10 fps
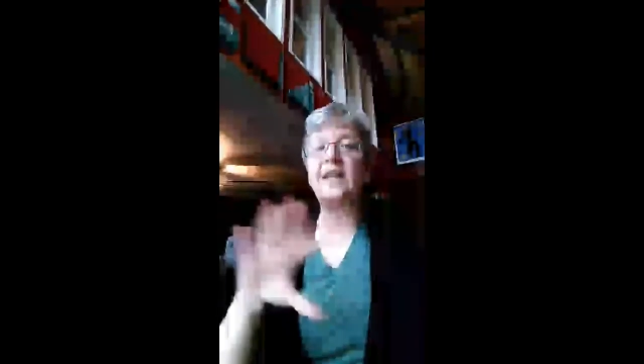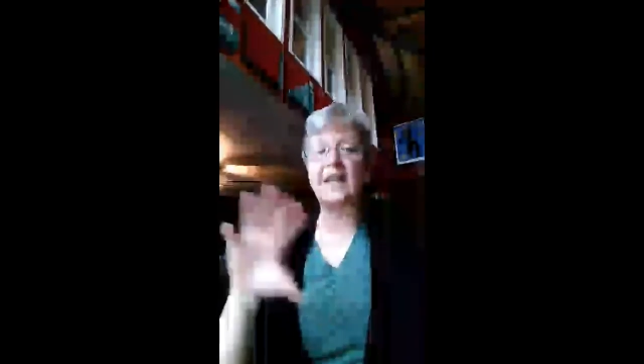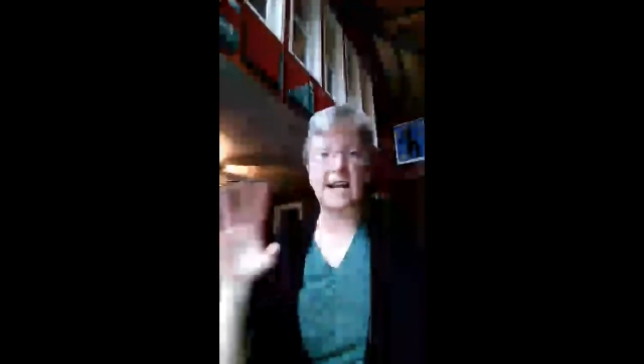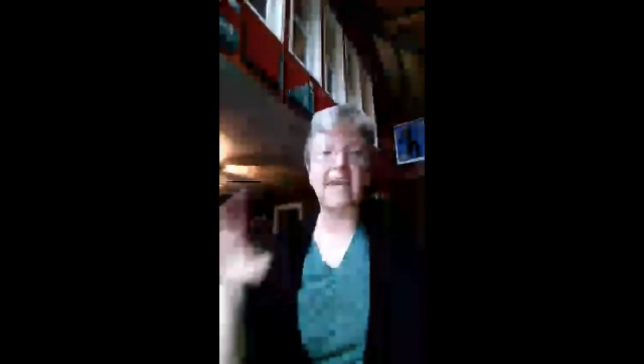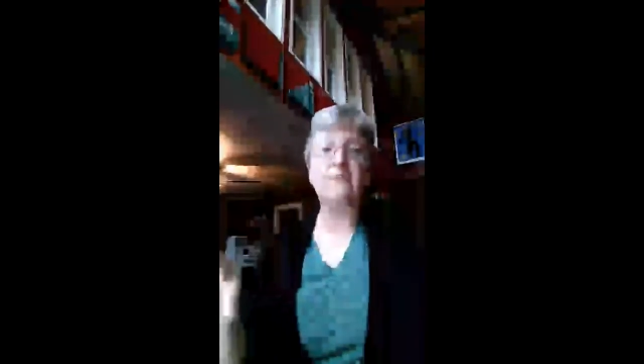
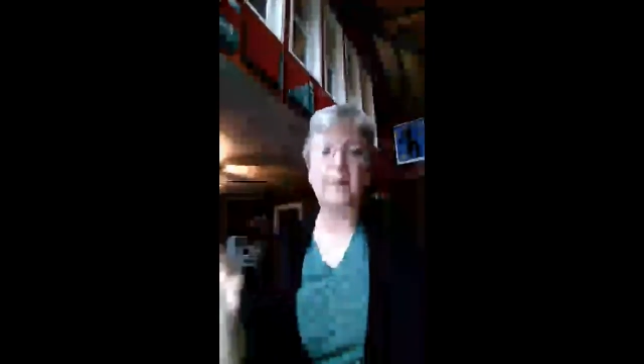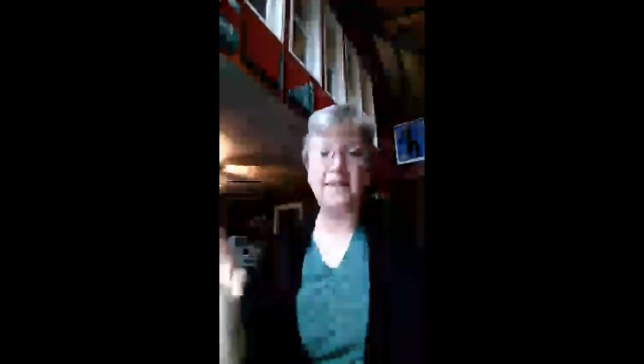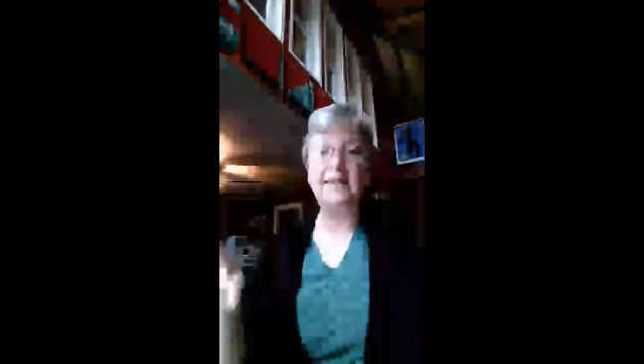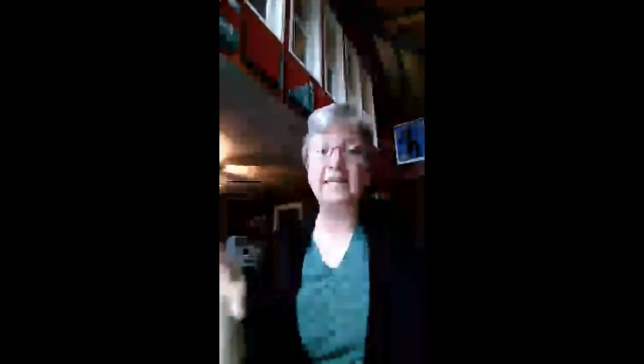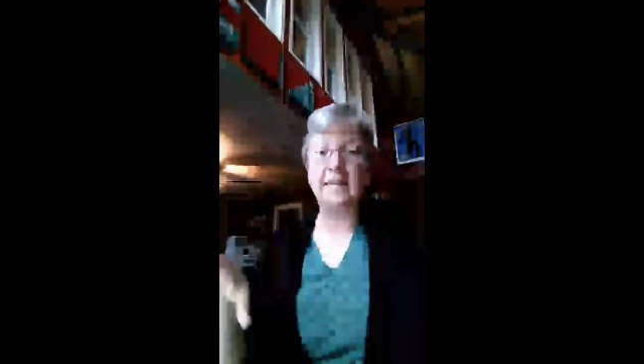And I have been
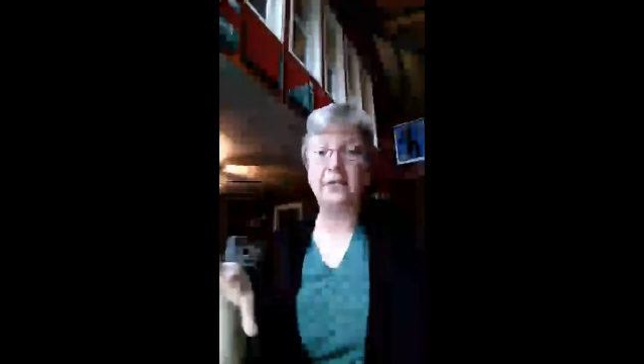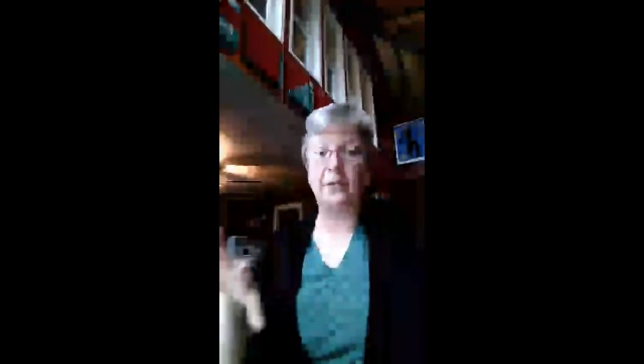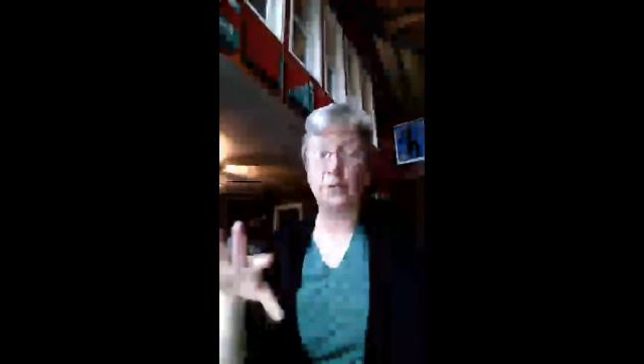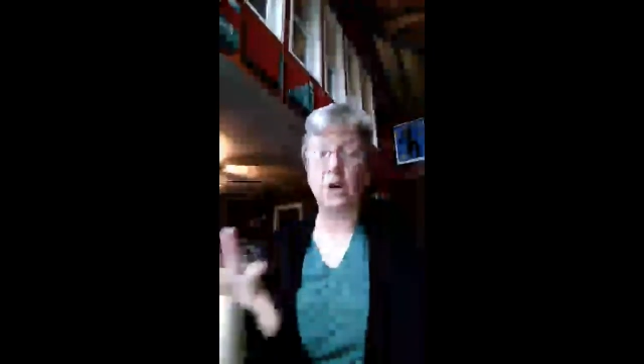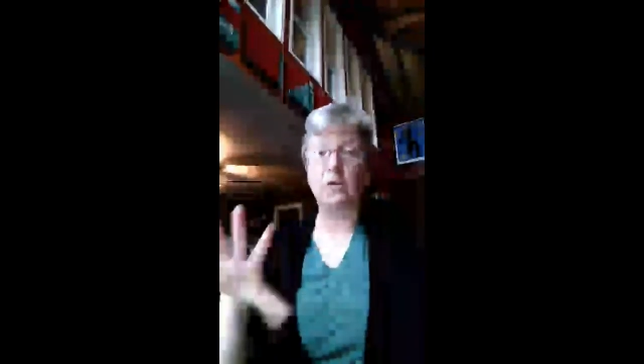thinking
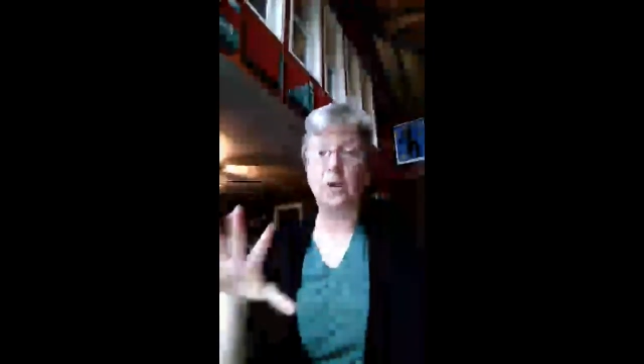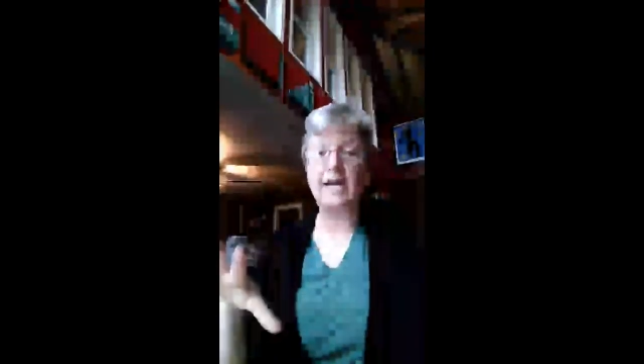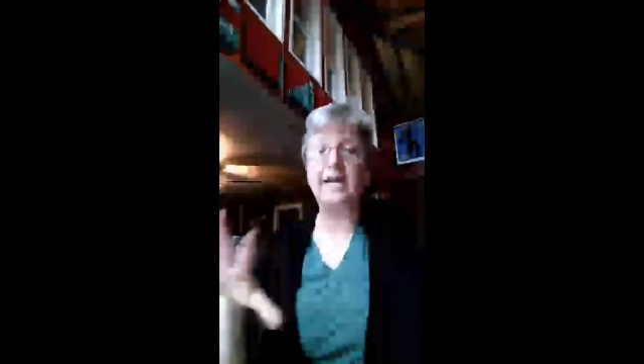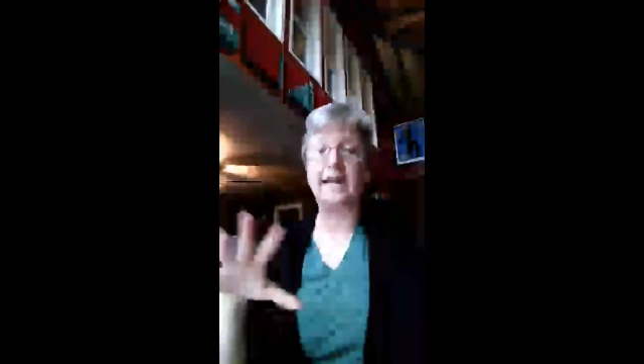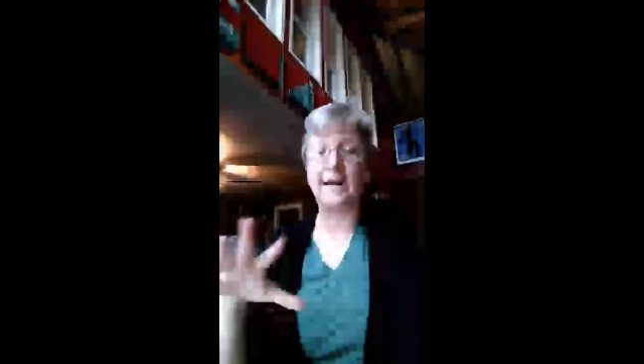for a
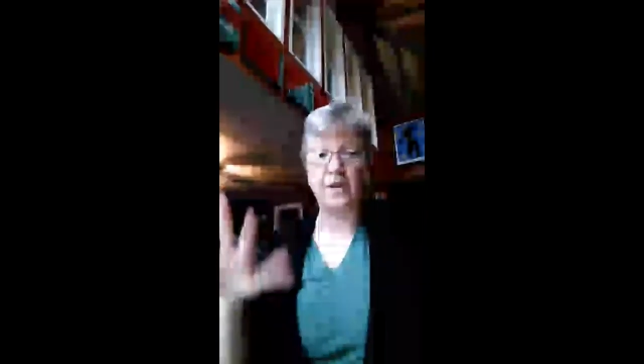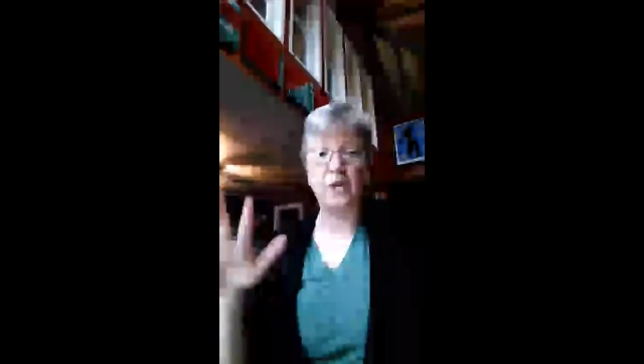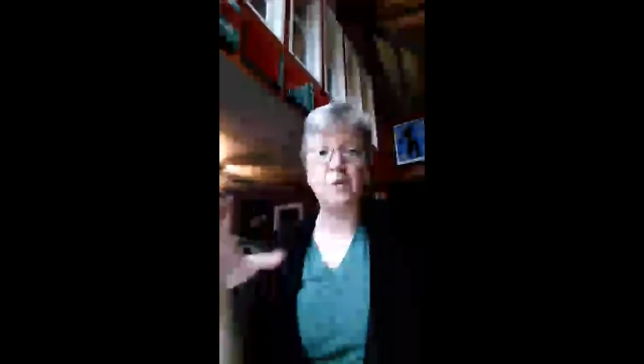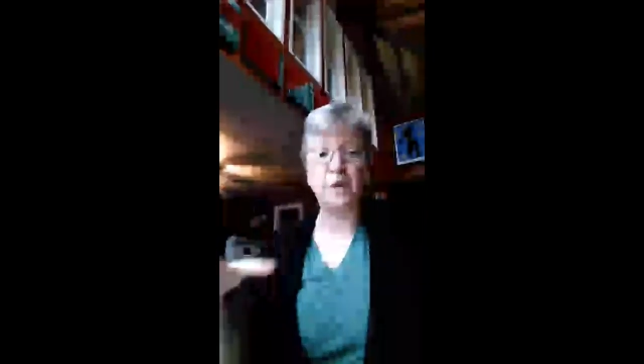while now that it would